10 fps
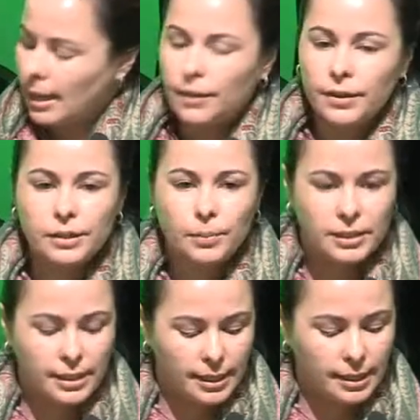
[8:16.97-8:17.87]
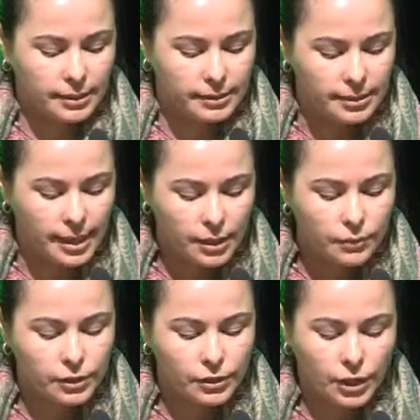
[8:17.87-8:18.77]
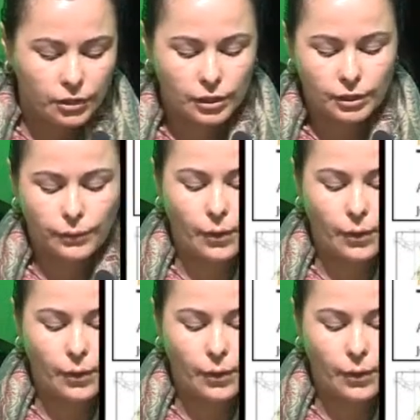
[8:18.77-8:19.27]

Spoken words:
In this particular study, researchers